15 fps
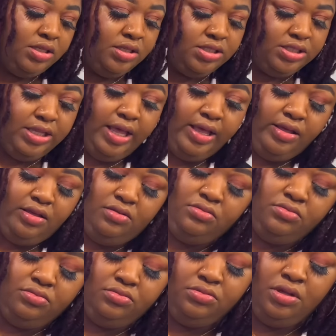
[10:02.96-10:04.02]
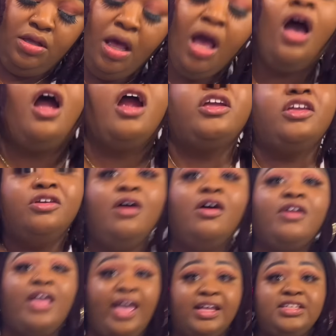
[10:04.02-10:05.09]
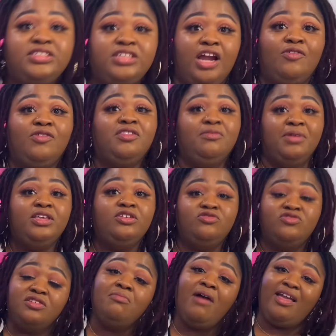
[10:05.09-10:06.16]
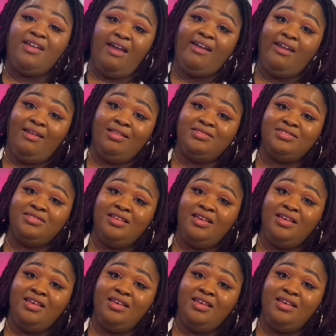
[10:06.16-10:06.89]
So, are you okay, sir, with me using my hands?